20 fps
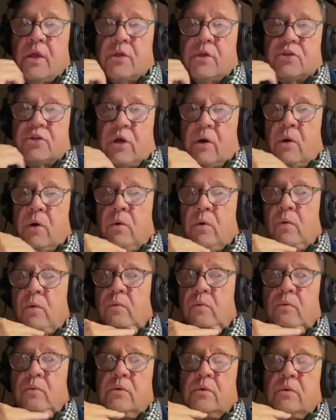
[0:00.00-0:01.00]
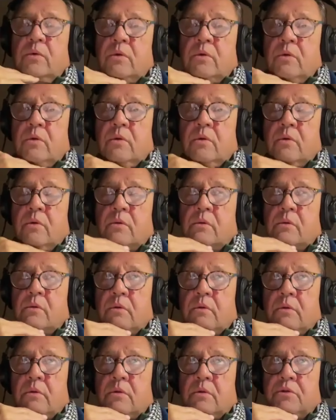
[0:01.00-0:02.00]
So
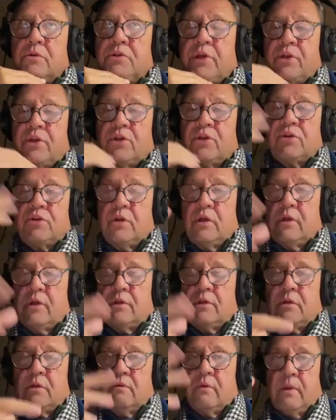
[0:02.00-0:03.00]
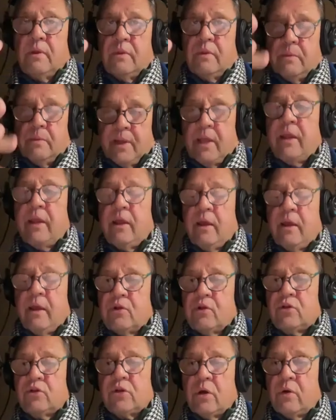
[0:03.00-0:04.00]
since you, in the beginning of
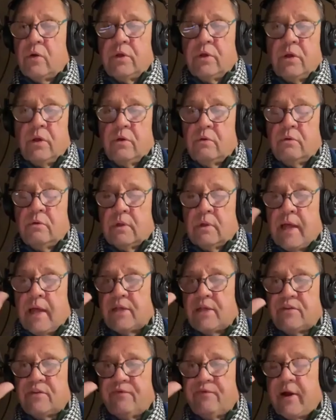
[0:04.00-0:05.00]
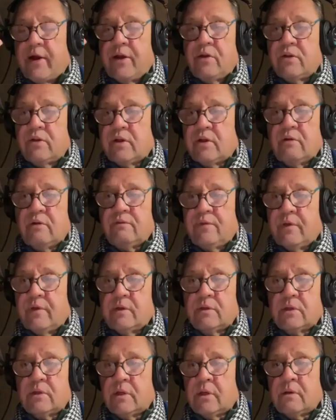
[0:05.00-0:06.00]
the show, you classified yourself
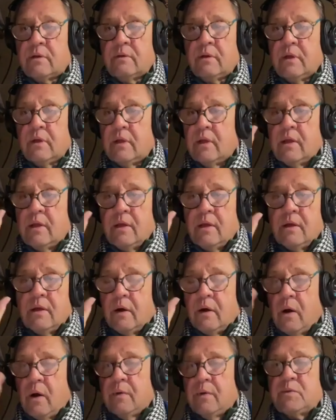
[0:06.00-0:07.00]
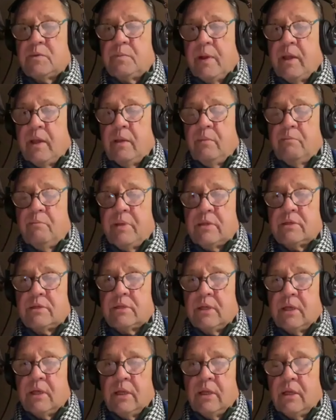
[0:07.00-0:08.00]
as always being
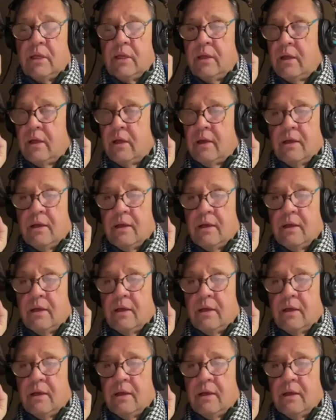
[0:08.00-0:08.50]
busy,